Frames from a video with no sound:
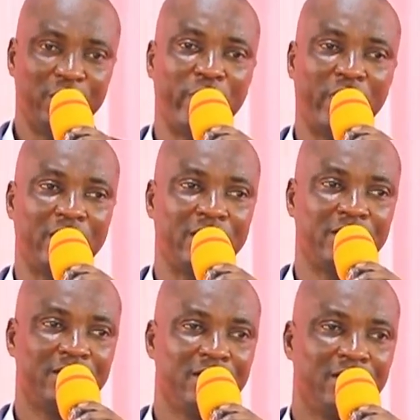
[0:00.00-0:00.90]
Amen.
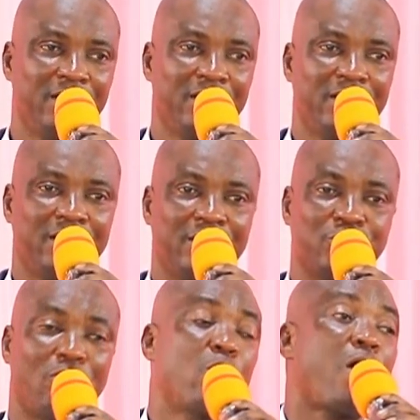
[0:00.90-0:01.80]
Some